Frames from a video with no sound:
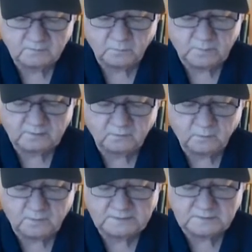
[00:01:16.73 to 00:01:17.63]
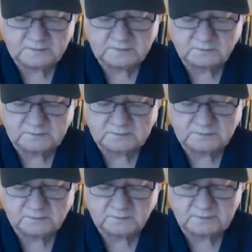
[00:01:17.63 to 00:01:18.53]
winning twice in this
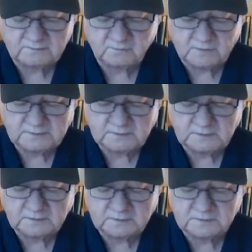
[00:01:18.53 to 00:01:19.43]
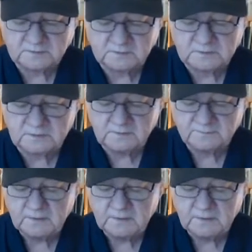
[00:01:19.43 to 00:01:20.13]
recent streak of racing consistency,